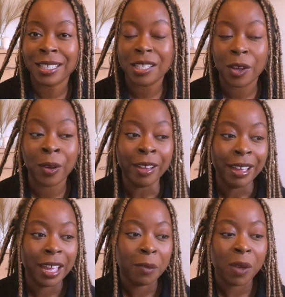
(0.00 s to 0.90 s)
So
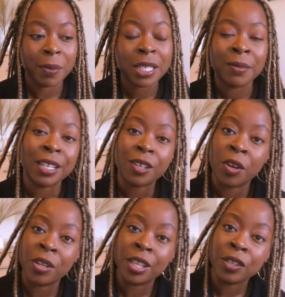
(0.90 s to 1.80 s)
it might be something that's going
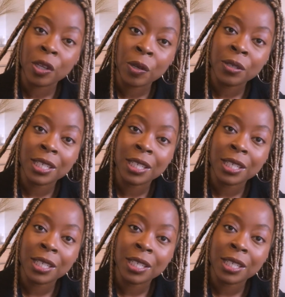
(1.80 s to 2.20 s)
on in the news,